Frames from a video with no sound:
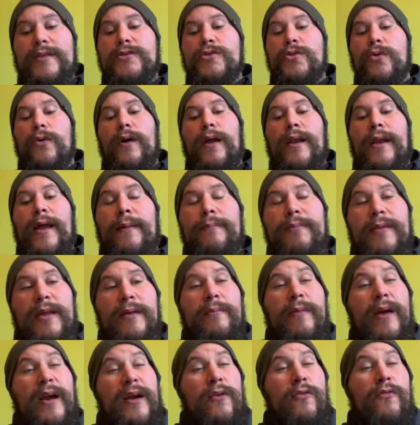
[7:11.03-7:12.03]
So an app like
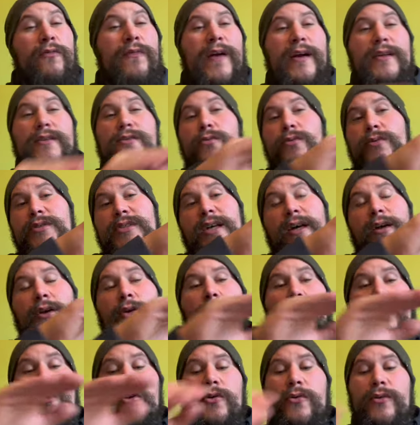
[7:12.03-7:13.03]
MacroFactor will tell you
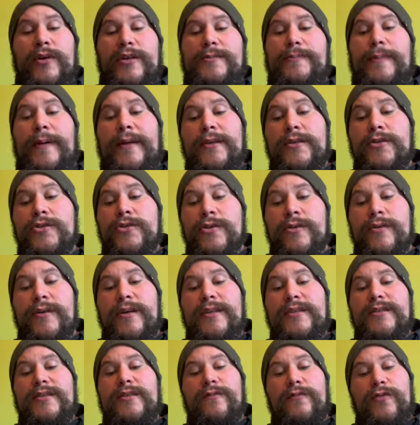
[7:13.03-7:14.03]
what your expenditure
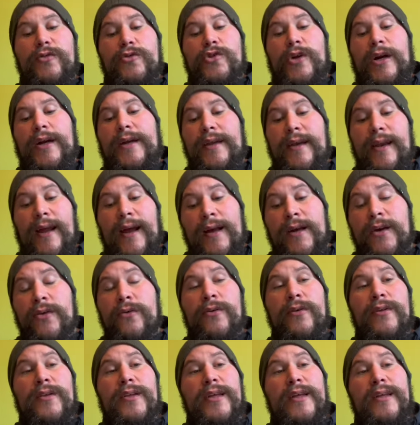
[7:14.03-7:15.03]
is if you're tracking
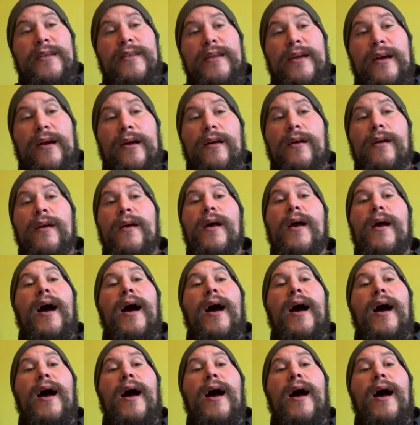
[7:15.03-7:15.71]
accurately in there,